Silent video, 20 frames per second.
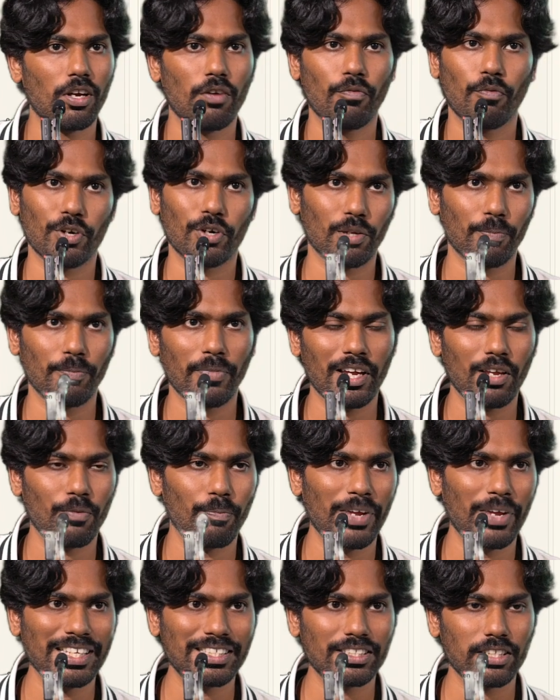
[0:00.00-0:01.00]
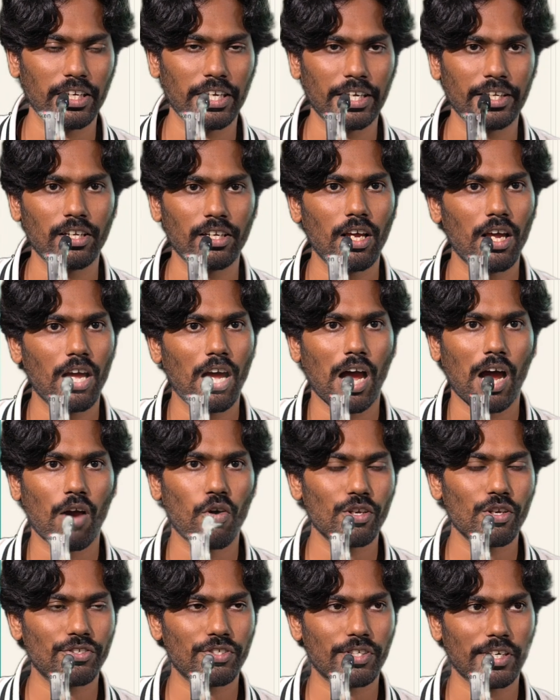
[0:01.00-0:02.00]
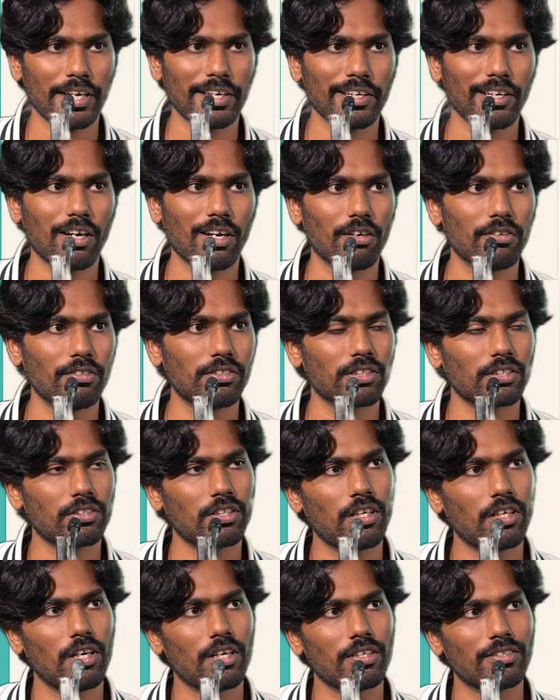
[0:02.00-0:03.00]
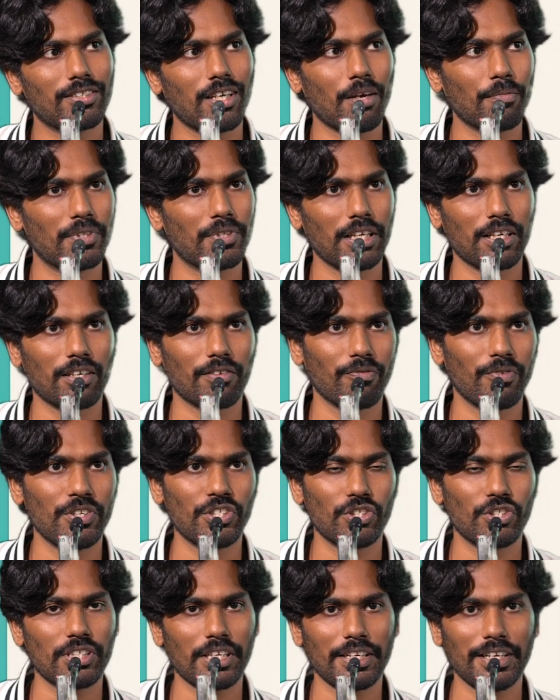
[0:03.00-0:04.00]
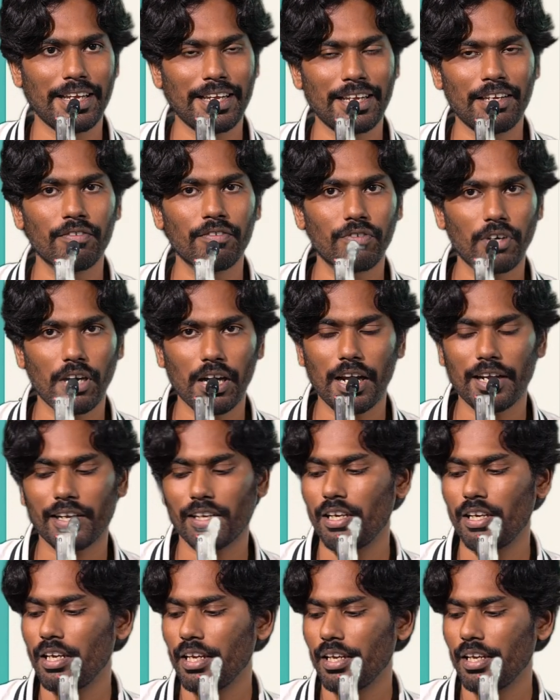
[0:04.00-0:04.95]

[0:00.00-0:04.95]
For the base lane, I was trying out something which is a naive rag.